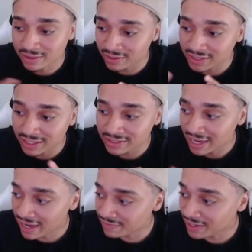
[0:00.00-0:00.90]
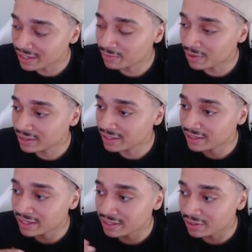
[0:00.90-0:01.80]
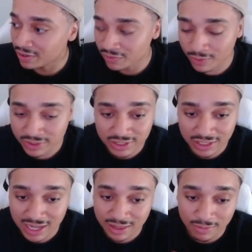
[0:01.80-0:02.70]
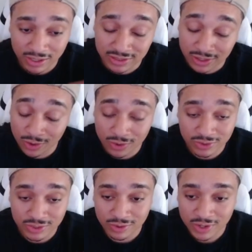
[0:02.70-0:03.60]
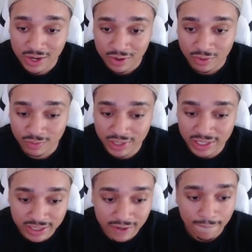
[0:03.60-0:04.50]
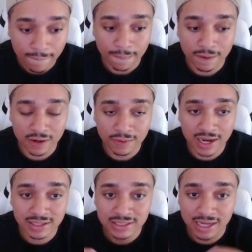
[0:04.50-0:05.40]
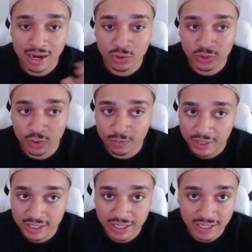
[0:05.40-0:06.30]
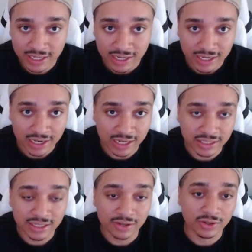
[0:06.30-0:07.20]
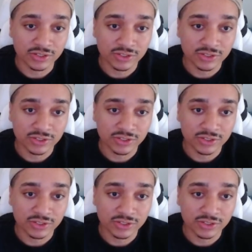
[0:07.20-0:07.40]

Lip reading: Thursday is a half day in the market, and then the 4th of July the market's closed. So really, we got to see how we're doing Monday, etc.